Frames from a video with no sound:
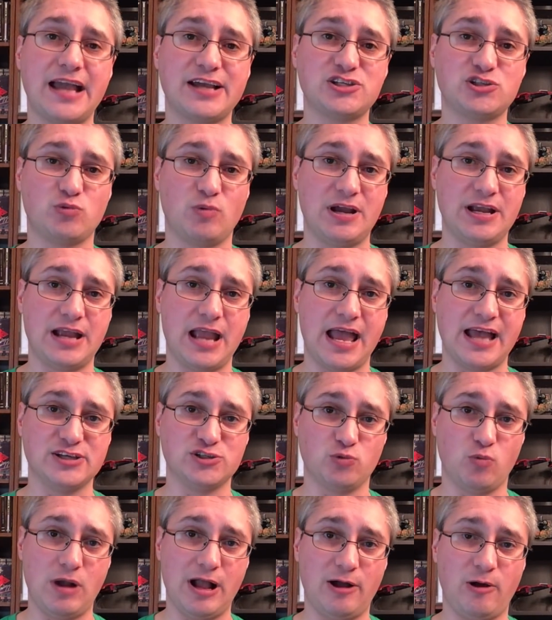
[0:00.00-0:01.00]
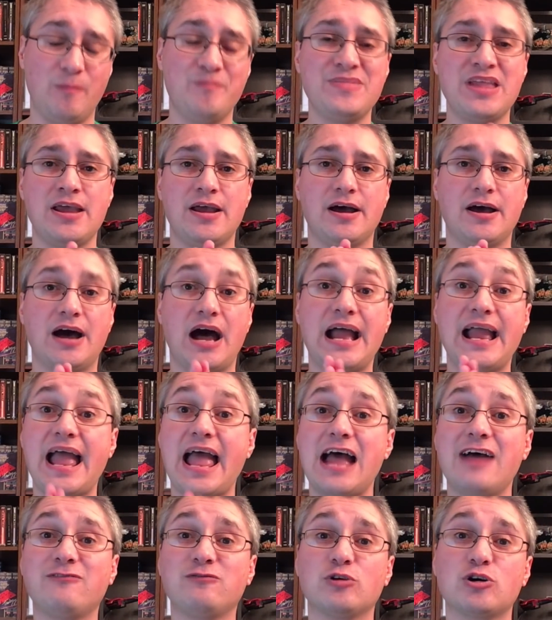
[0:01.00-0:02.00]
X-Wing as well. I
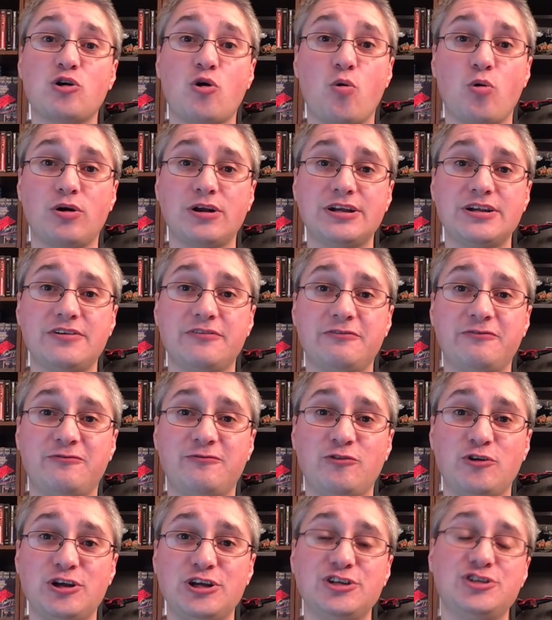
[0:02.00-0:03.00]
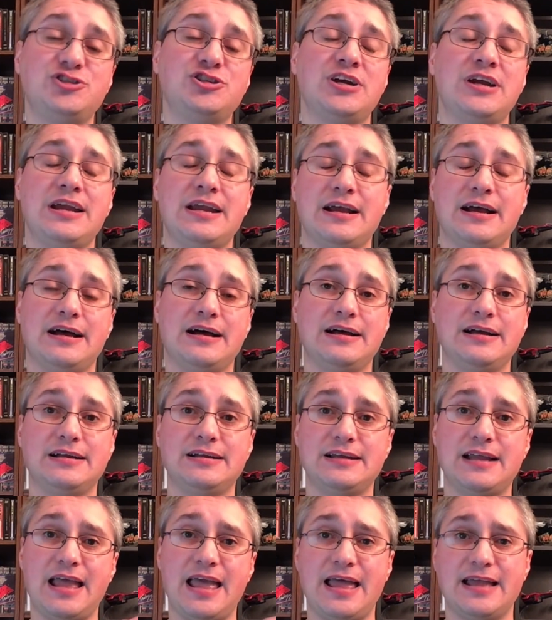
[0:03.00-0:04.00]
have recorded footage
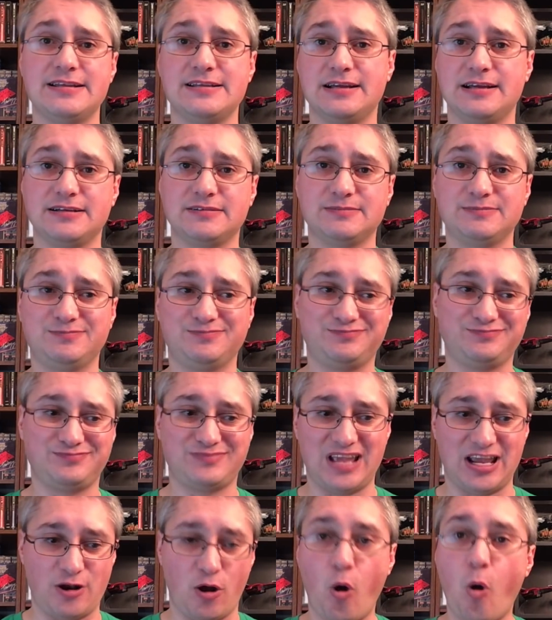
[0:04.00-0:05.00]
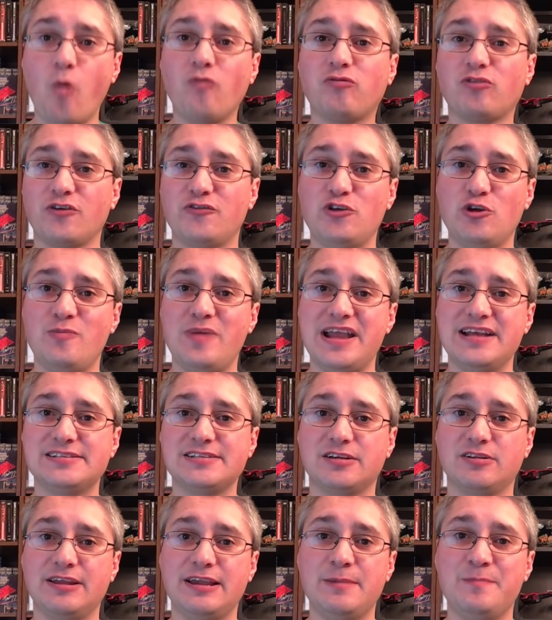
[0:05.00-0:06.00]
and an overview,
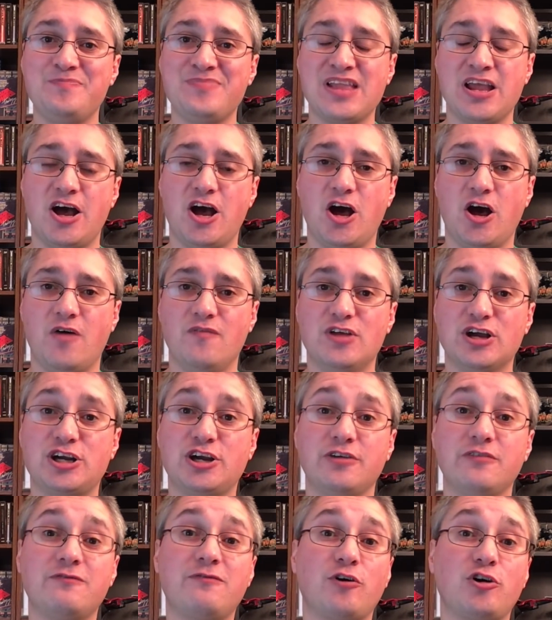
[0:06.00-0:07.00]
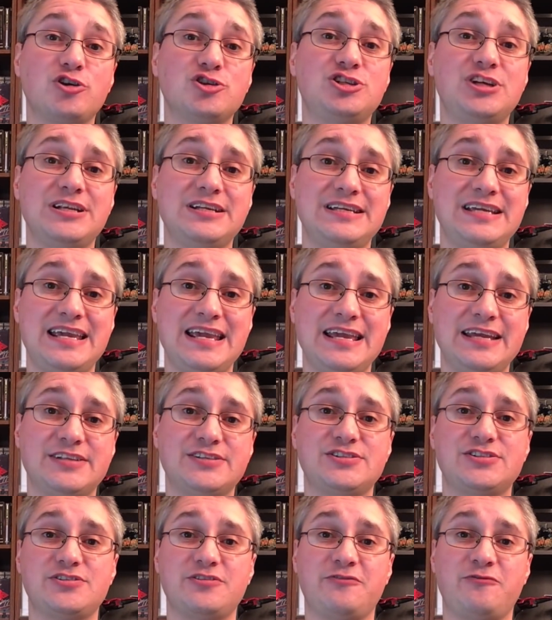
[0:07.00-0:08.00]
basically, of the conversion
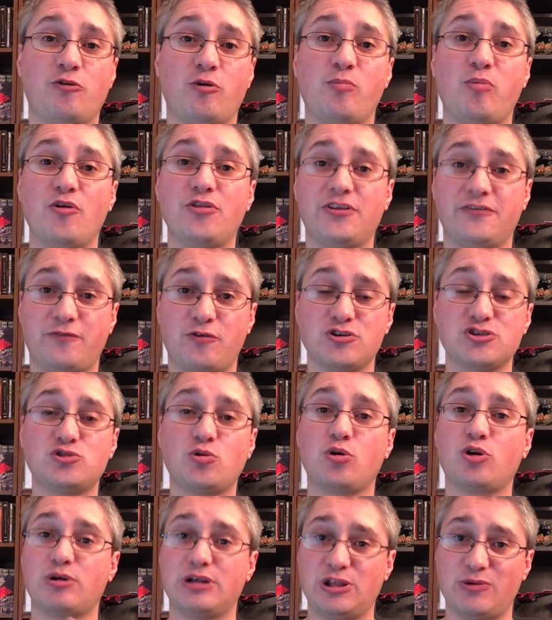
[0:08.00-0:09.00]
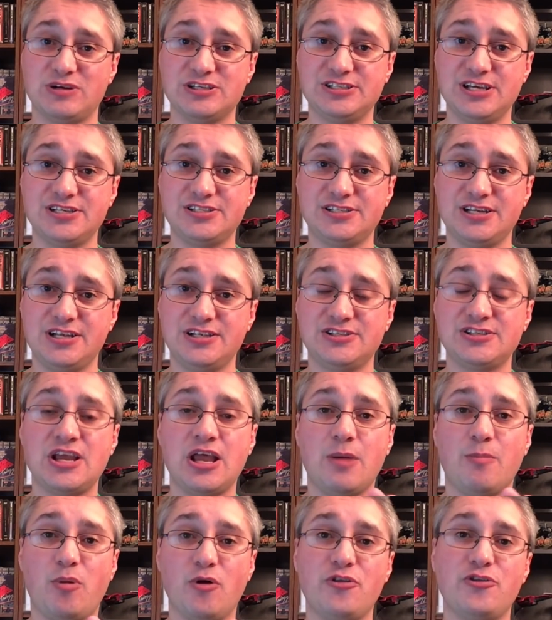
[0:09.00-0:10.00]
kits for both the First Order and the Resistance.
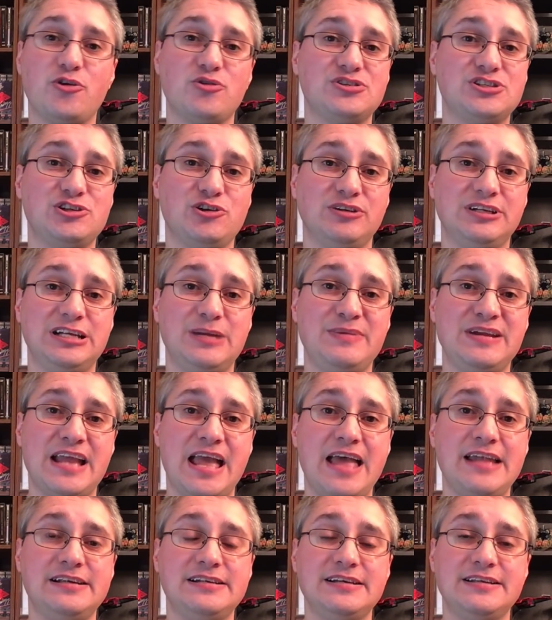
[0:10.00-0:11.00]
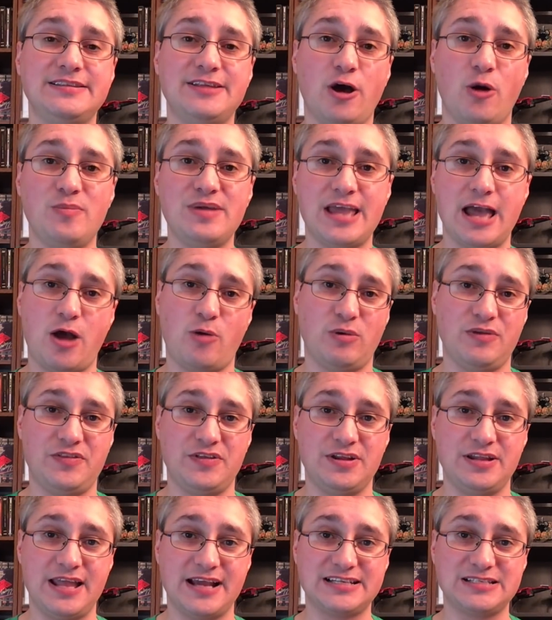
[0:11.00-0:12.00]
Both of those still need to be edited. They'll be out
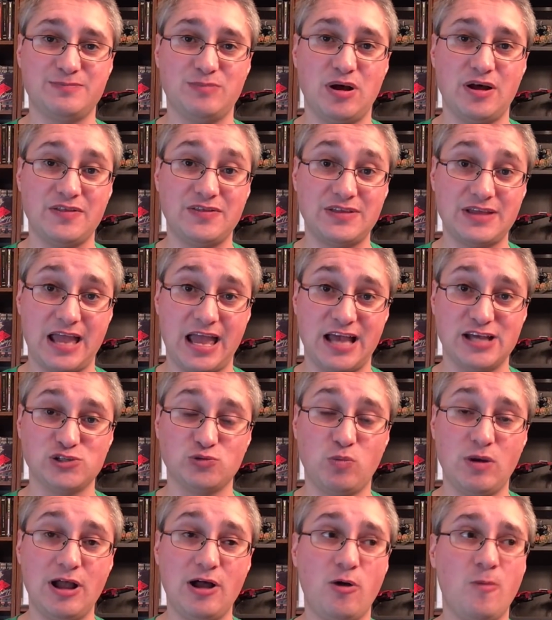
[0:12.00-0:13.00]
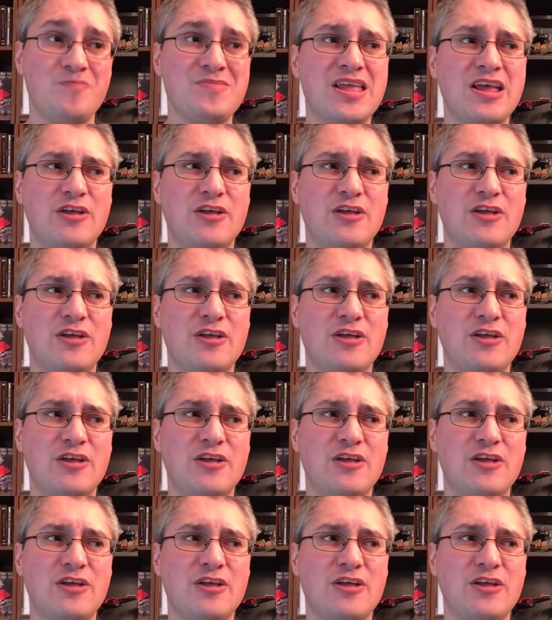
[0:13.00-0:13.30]
within the next month as well.